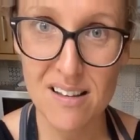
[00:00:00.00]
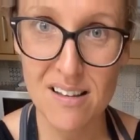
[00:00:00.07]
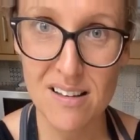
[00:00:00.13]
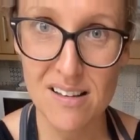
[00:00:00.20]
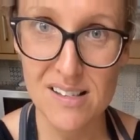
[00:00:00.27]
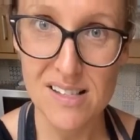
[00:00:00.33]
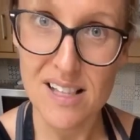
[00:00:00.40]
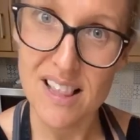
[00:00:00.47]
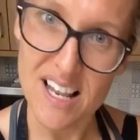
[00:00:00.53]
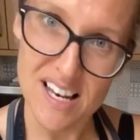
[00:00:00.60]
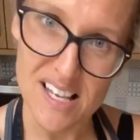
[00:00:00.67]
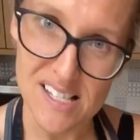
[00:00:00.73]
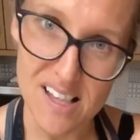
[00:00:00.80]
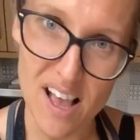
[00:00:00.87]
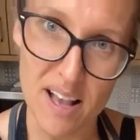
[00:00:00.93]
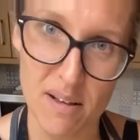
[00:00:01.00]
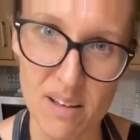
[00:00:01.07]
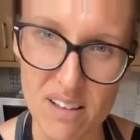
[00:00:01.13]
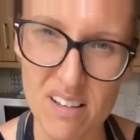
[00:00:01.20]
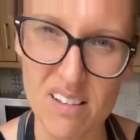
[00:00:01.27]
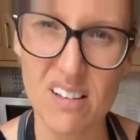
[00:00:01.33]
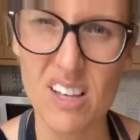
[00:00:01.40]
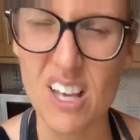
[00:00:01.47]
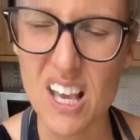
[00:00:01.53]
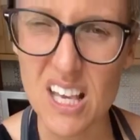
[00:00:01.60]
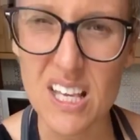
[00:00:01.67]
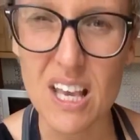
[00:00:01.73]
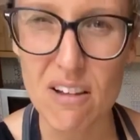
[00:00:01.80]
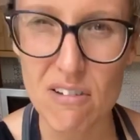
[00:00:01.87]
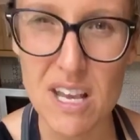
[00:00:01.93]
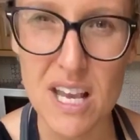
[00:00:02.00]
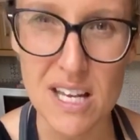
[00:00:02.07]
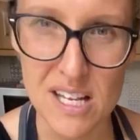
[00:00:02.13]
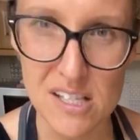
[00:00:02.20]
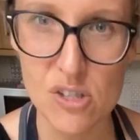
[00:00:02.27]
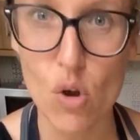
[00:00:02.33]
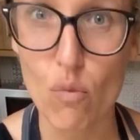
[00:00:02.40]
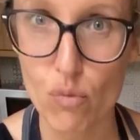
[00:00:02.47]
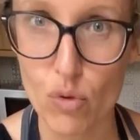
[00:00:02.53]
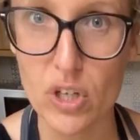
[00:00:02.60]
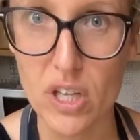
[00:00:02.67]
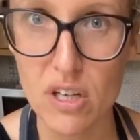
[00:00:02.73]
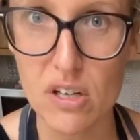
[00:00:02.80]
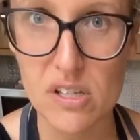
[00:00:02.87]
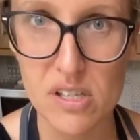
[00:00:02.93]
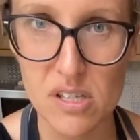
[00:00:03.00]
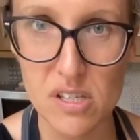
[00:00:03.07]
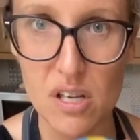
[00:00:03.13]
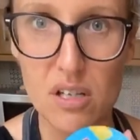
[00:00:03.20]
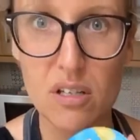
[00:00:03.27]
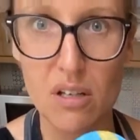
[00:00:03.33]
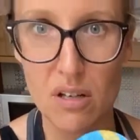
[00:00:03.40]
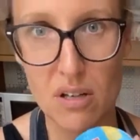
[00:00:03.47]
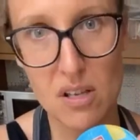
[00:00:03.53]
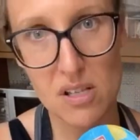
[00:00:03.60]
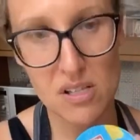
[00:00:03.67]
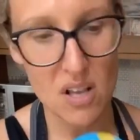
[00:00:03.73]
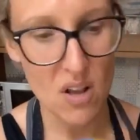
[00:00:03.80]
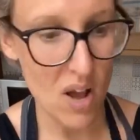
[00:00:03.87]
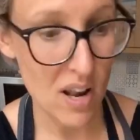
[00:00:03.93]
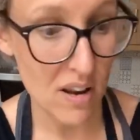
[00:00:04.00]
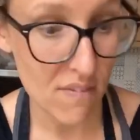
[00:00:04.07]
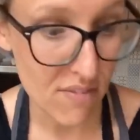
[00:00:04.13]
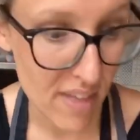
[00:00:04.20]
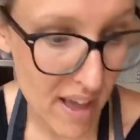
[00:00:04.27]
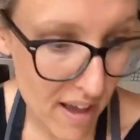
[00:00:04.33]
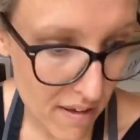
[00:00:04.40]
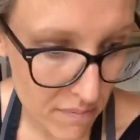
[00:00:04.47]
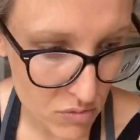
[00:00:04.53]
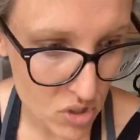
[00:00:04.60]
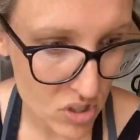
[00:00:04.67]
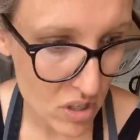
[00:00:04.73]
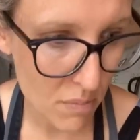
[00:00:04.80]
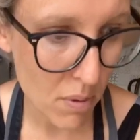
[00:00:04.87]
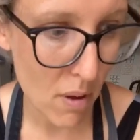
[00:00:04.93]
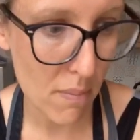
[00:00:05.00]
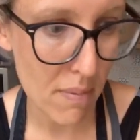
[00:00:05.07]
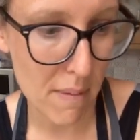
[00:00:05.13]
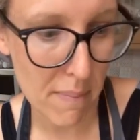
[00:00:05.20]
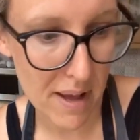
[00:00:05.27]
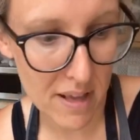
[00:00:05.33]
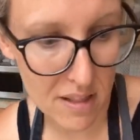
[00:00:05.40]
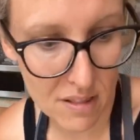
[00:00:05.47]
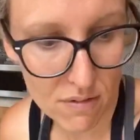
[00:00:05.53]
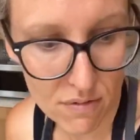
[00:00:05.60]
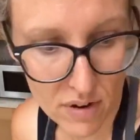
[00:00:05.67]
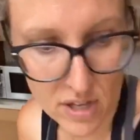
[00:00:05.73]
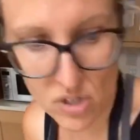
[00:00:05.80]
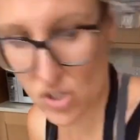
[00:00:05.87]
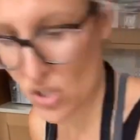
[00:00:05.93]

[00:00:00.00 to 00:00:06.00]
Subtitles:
So then it's like you're eating, it's not runny custard. So I love that. I'm just going to pop that back in the fridge.